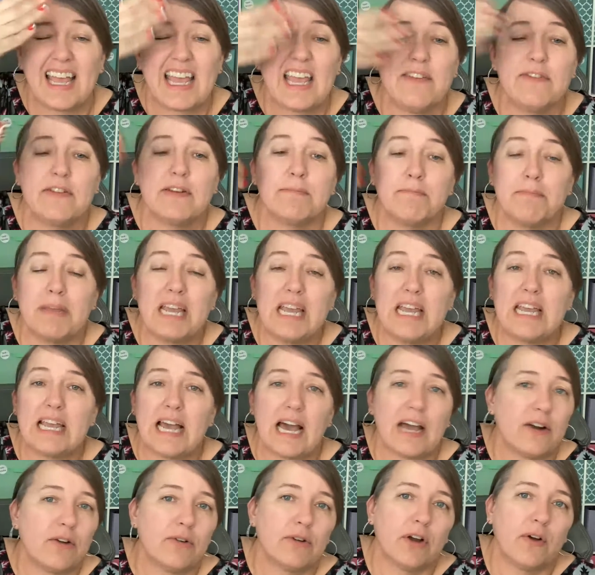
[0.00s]
even me,
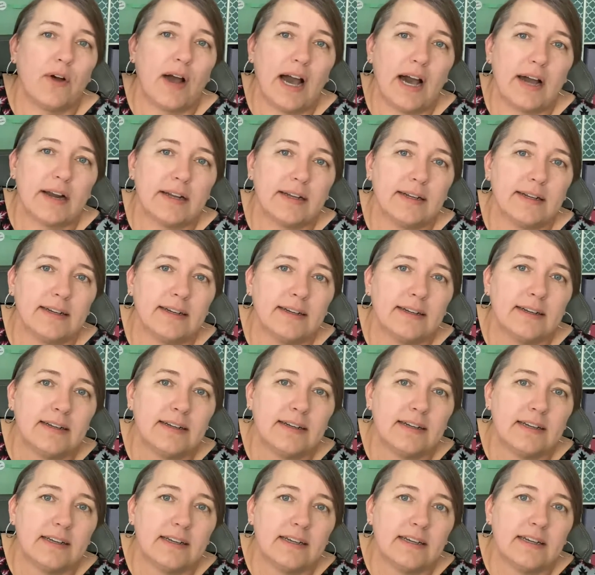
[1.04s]
I don't know how
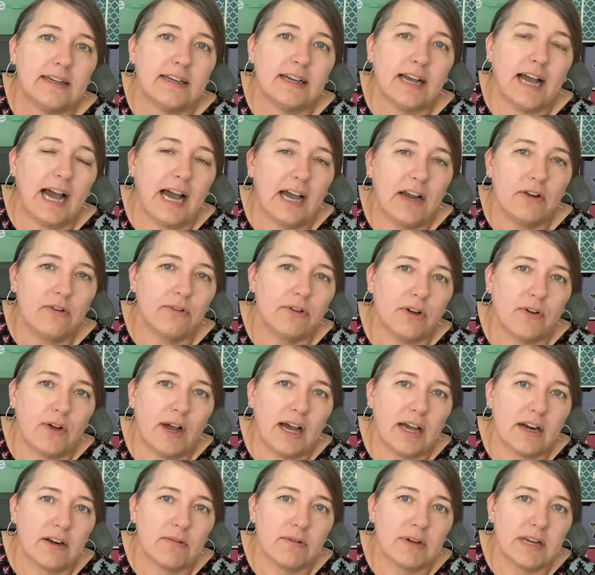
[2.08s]

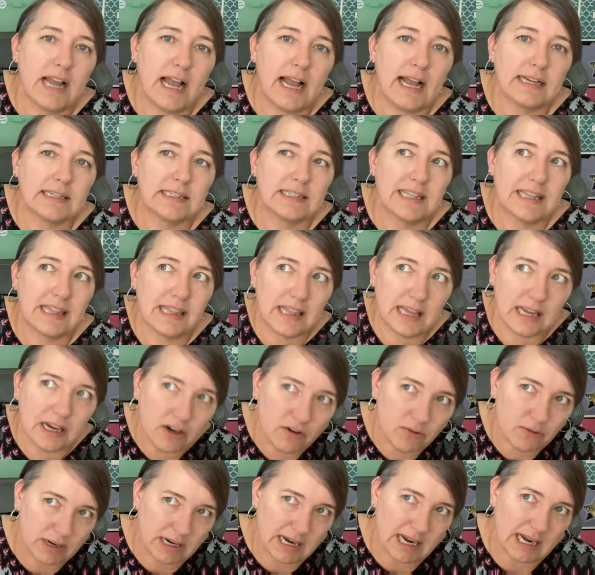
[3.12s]
to react to
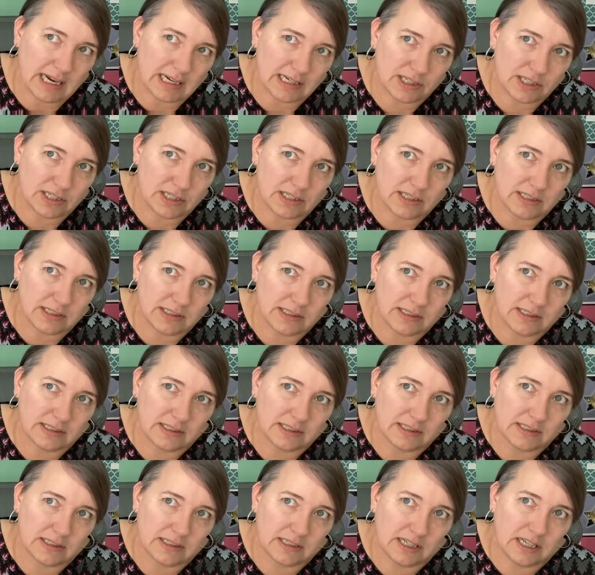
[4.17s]
their reaction.
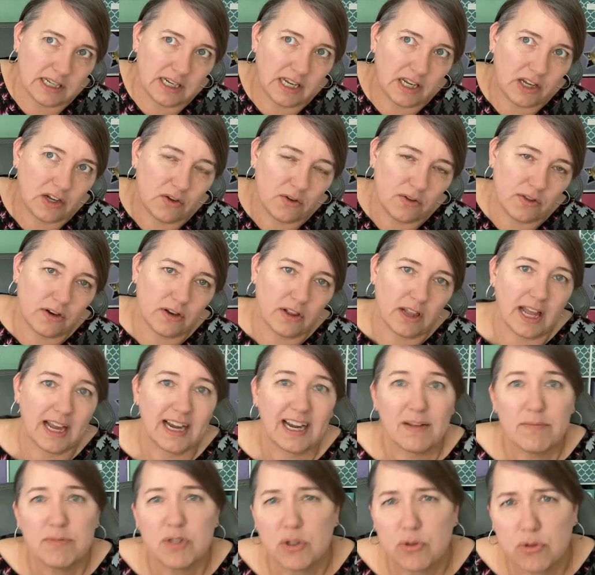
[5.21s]
They're like,
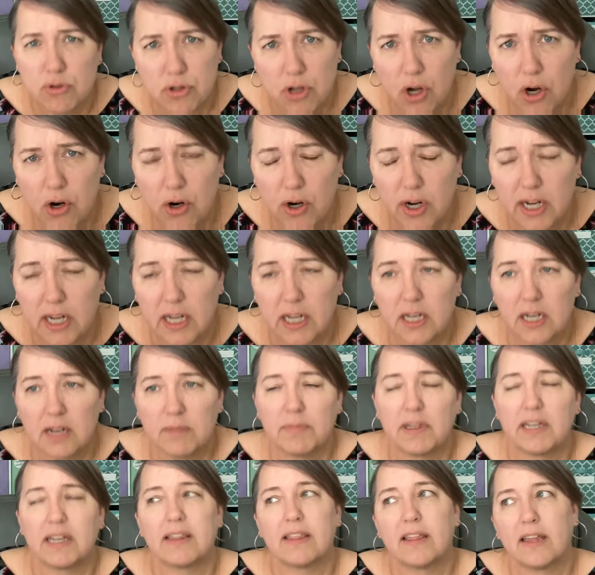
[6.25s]
"I'm so sorry." I'm
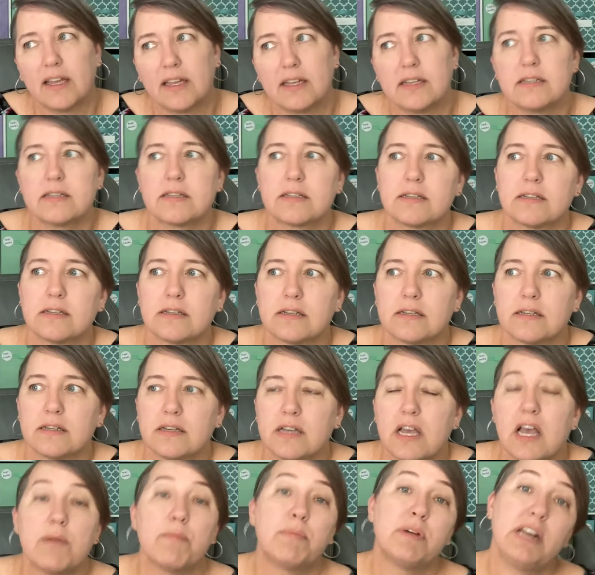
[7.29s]
like, "Thanks."
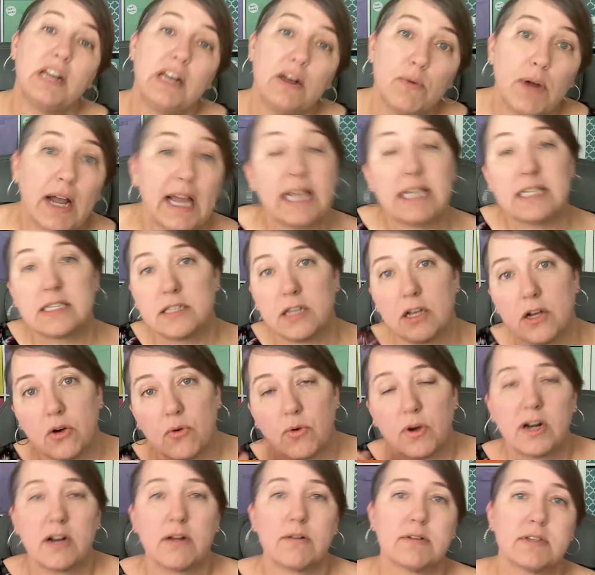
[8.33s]
But anyway, so
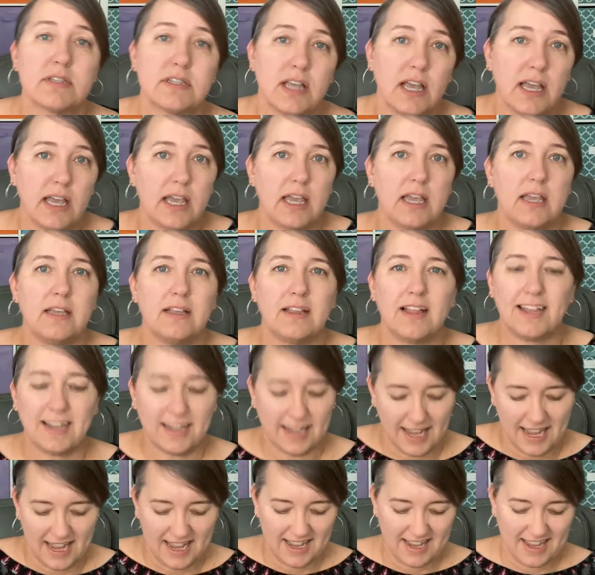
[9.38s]
what I was saying, like,
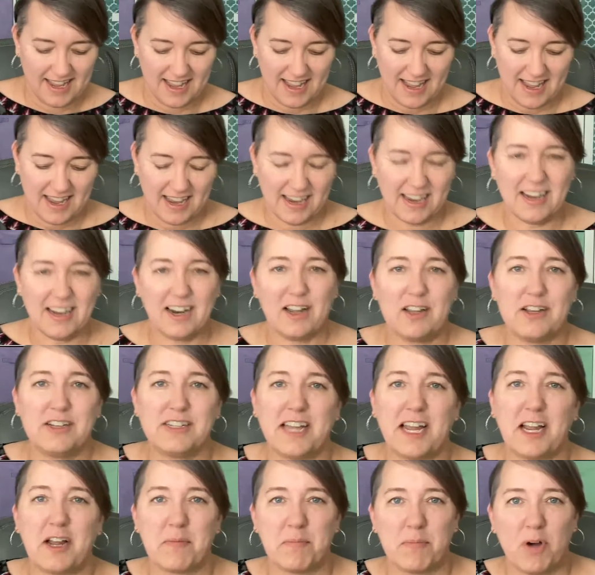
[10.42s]
you
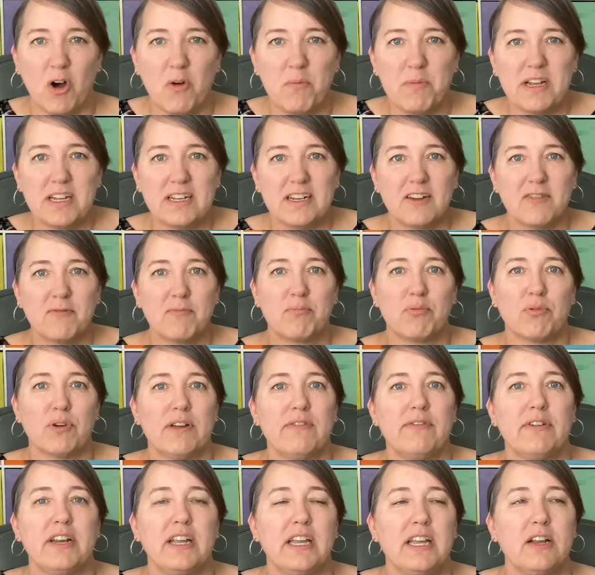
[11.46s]
take a moment of
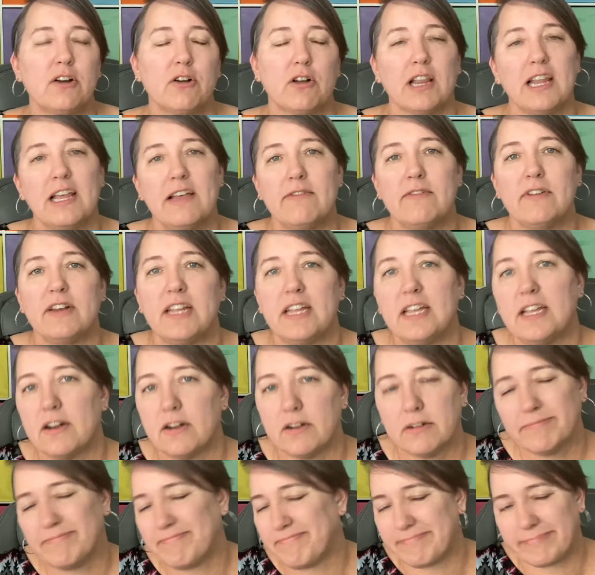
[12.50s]
brevity or levity
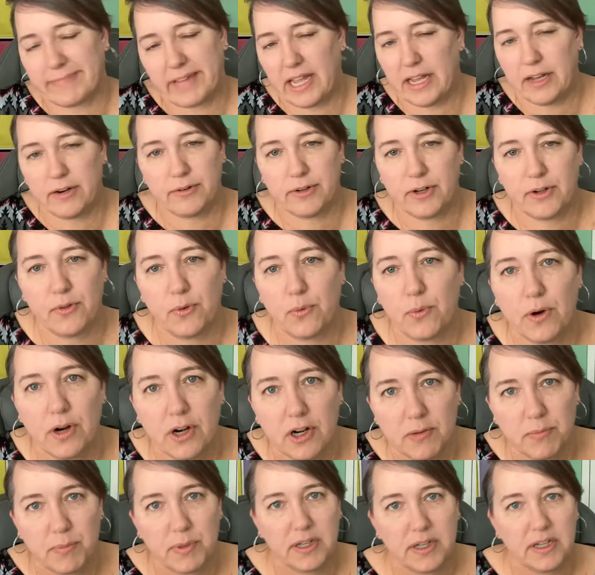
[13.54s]
or I don't know the
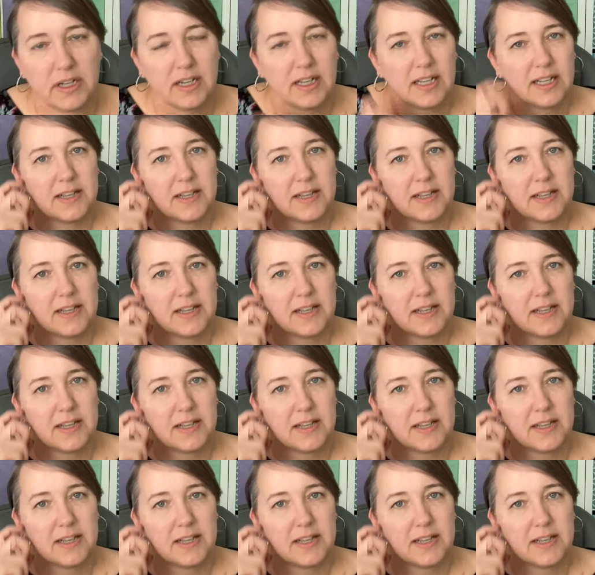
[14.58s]
word, but